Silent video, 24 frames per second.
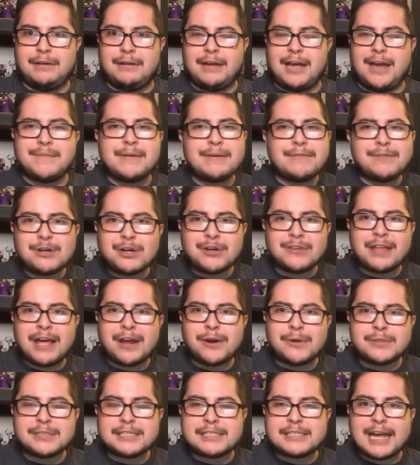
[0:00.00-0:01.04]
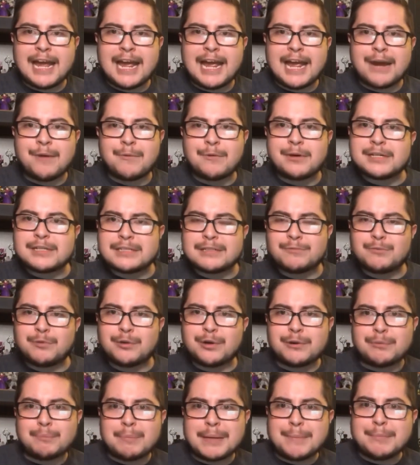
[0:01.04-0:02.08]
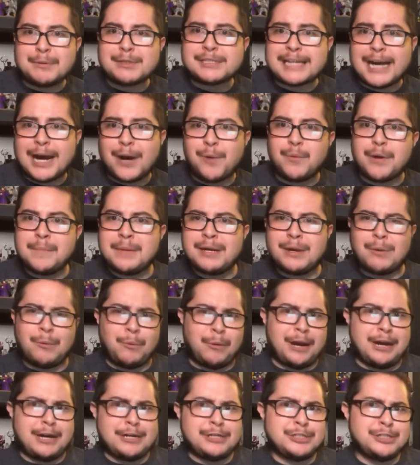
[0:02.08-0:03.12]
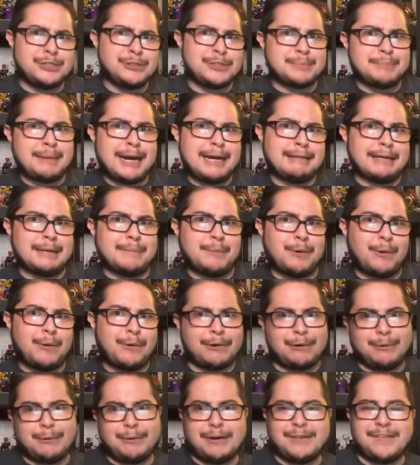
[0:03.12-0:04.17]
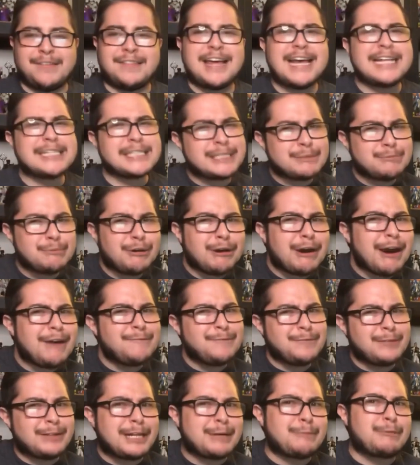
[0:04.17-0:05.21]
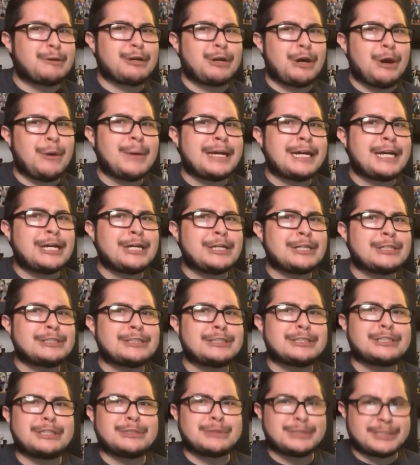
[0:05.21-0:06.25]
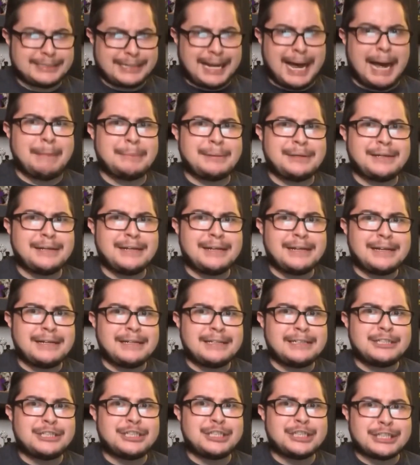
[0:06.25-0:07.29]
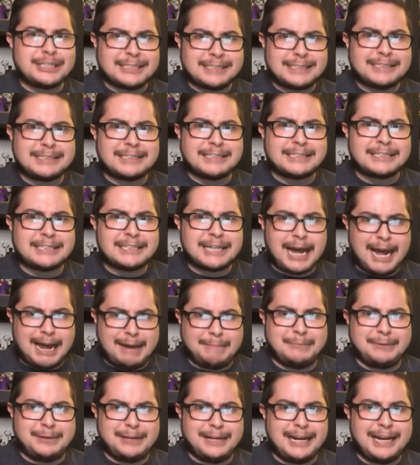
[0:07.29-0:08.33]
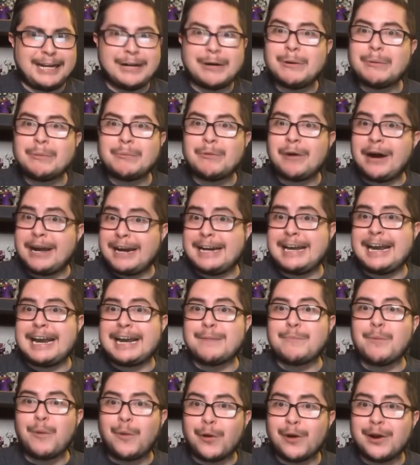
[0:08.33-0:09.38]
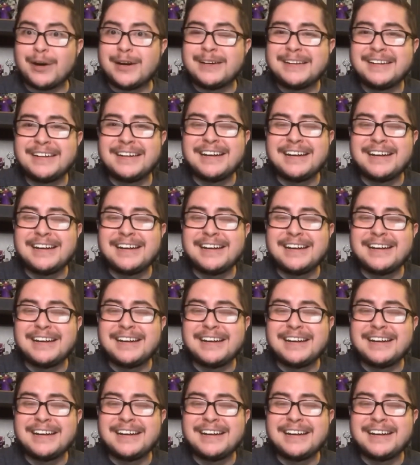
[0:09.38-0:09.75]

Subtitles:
Have you ever heard that old saying where people tell women, why aren't you smiling more? Or whatever? That's where I feel like we're going here, so stop. Just stop. I don't want it anymore.